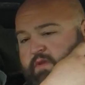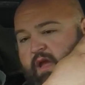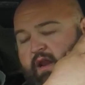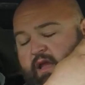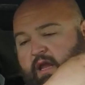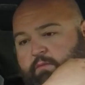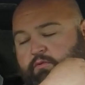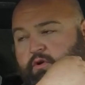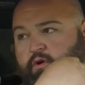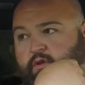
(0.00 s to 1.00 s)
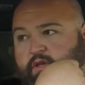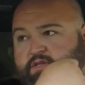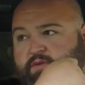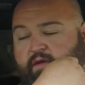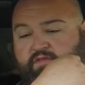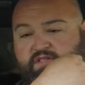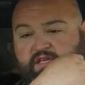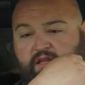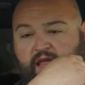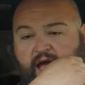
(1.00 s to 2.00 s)
and I got up real early, so I haven't
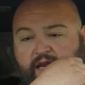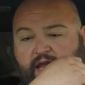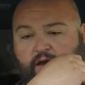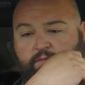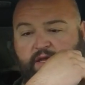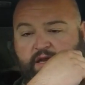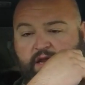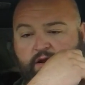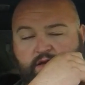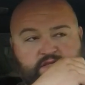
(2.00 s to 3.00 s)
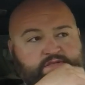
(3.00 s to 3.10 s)
seen a lot. Now I'm getting here.